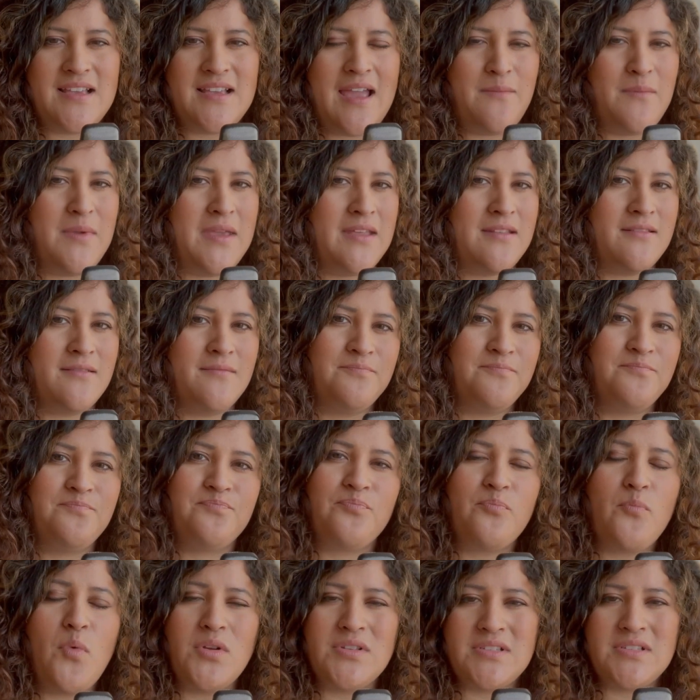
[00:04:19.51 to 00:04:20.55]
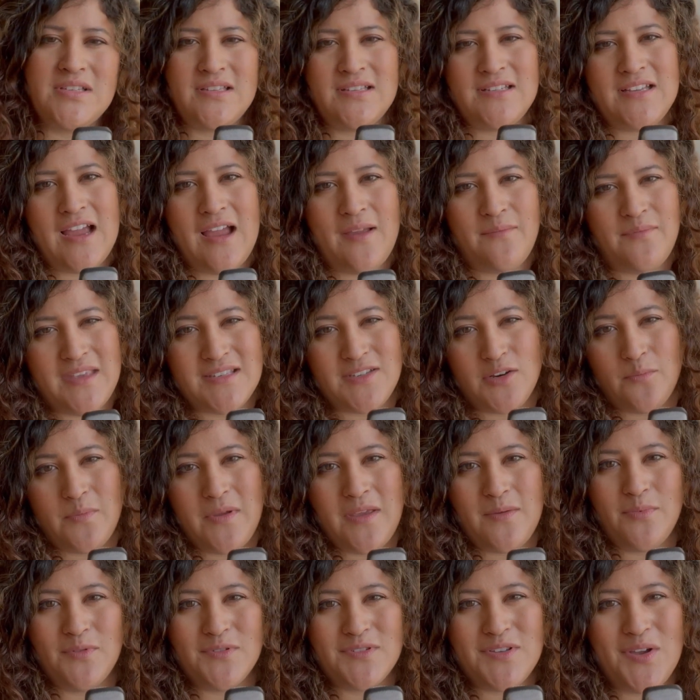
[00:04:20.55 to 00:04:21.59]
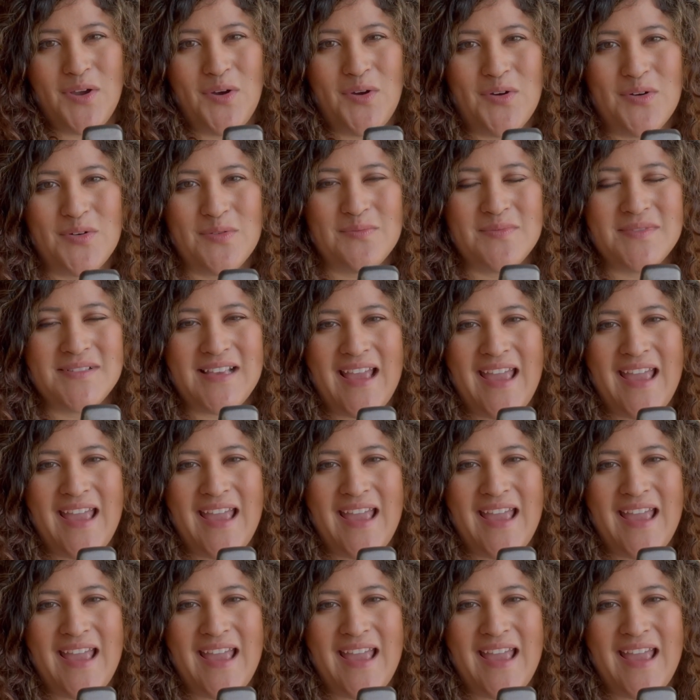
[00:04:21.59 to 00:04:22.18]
I mean, most of the time these are people's homes,